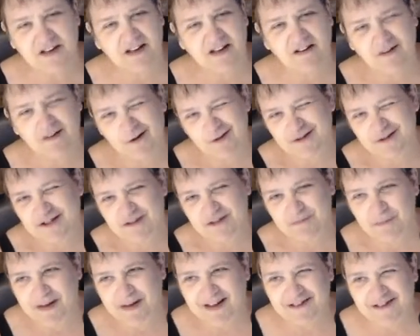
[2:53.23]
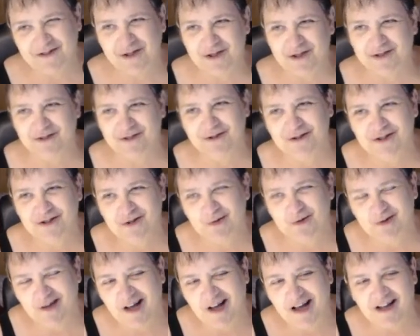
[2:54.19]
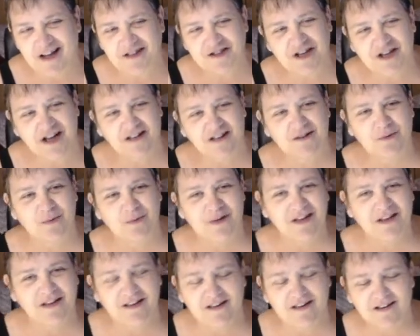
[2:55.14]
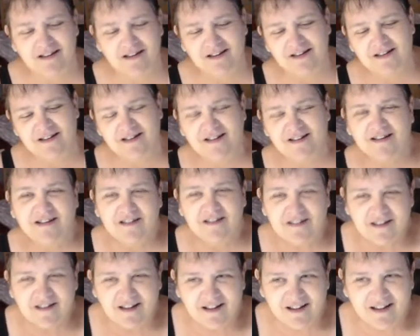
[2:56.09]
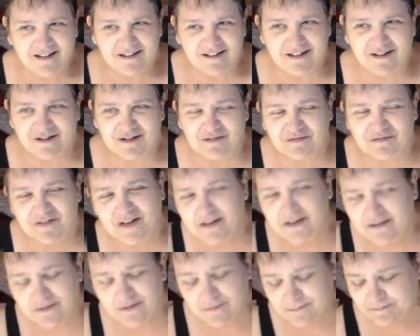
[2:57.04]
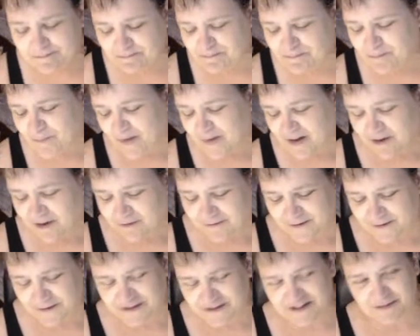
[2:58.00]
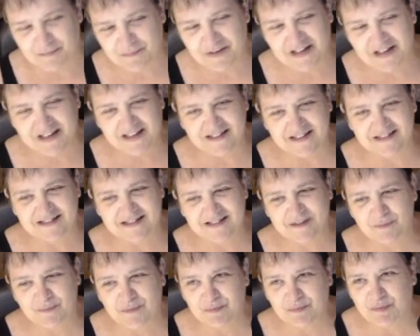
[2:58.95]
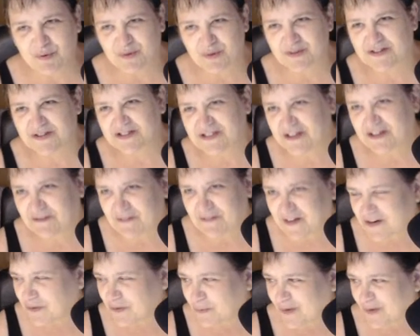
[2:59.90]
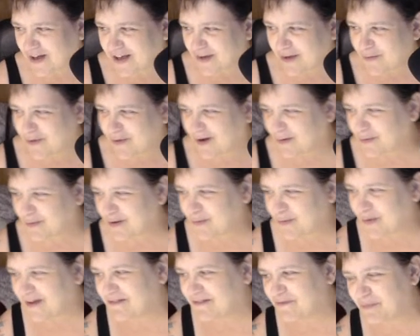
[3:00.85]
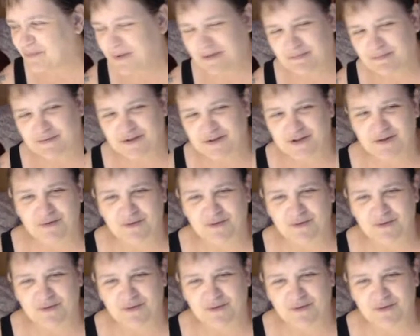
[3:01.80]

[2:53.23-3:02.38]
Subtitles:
haunted mansion / Halloween feel. First, let me get some important stuff out of the way while we wait for people to